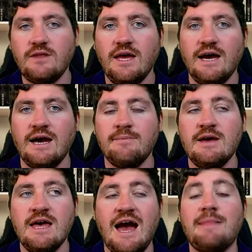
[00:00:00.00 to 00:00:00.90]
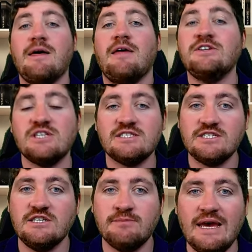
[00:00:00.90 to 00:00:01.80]
Another thing to
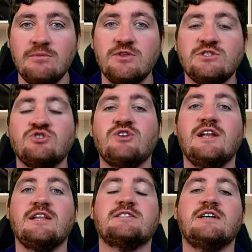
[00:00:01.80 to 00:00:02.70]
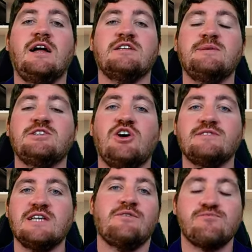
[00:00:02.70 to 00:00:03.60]
consider is maybe this Australian side, especially
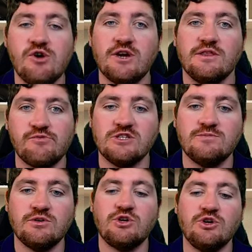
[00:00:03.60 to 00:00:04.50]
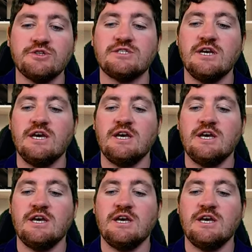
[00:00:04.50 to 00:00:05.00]
after having broken the Brisbane curse,